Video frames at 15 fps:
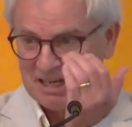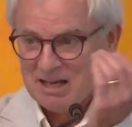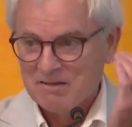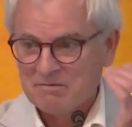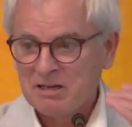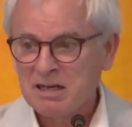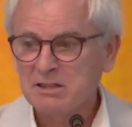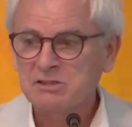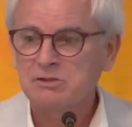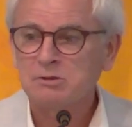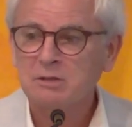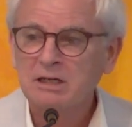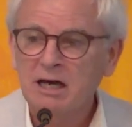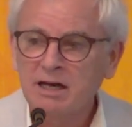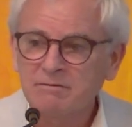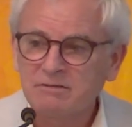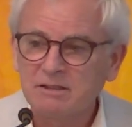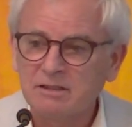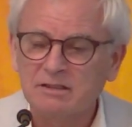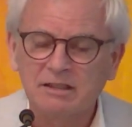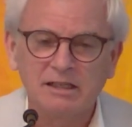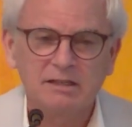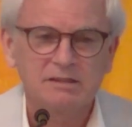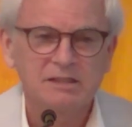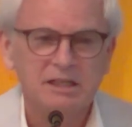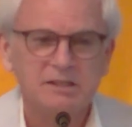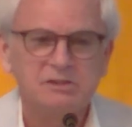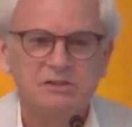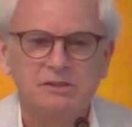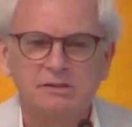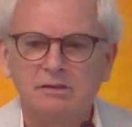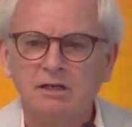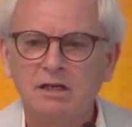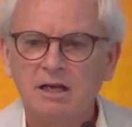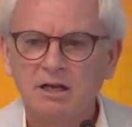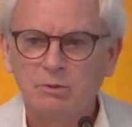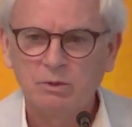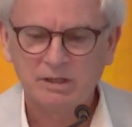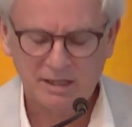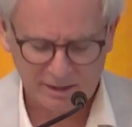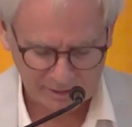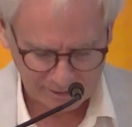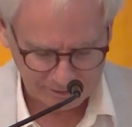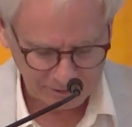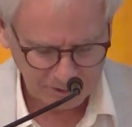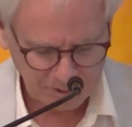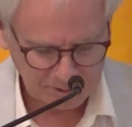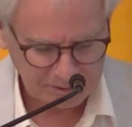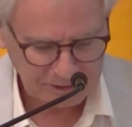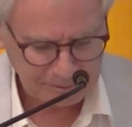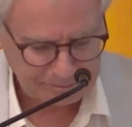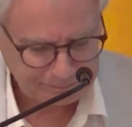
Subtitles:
factional conflict and tension within the church.